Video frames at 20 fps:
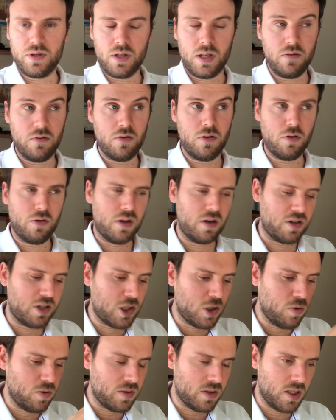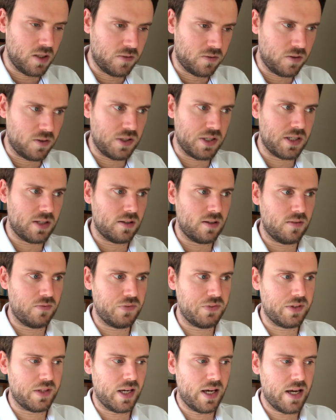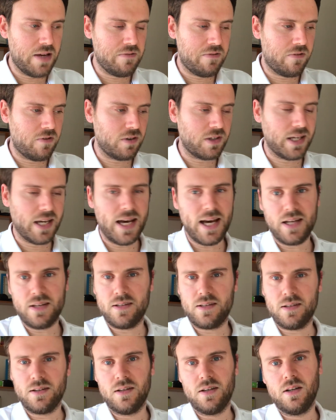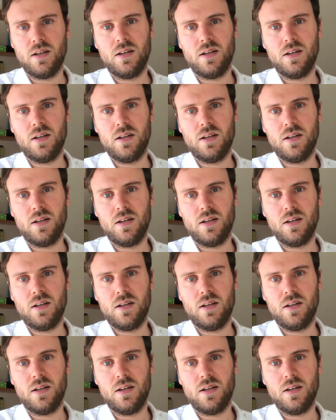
even though they're so different, they forget.